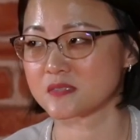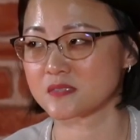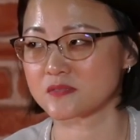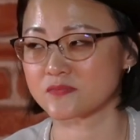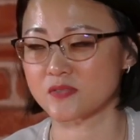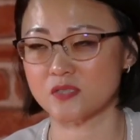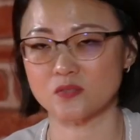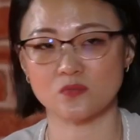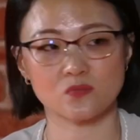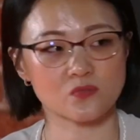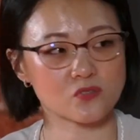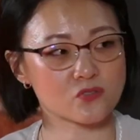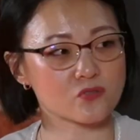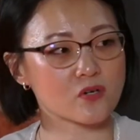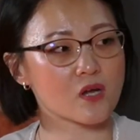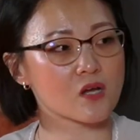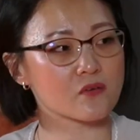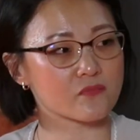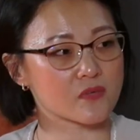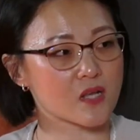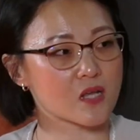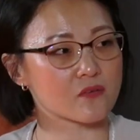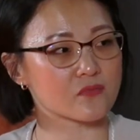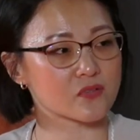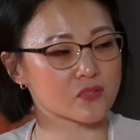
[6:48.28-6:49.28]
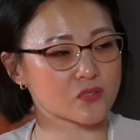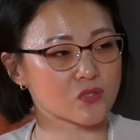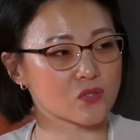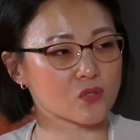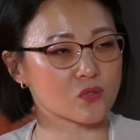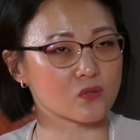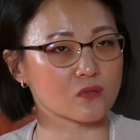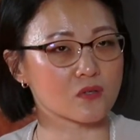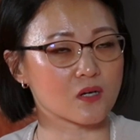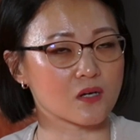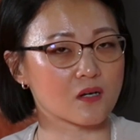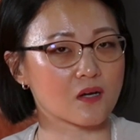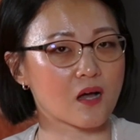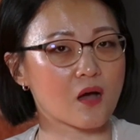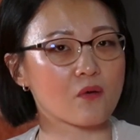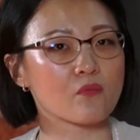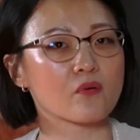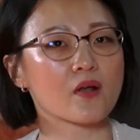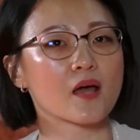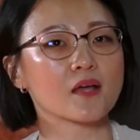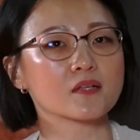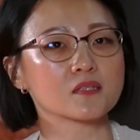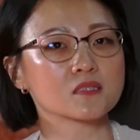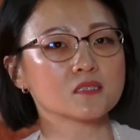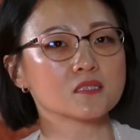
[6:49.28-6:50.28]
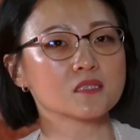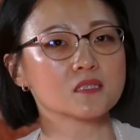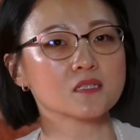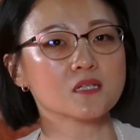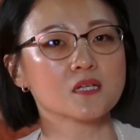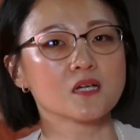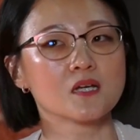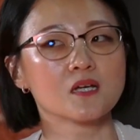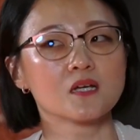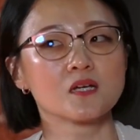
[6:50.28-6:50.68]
If I don't mm. try, I will never know. Uh, I'd rather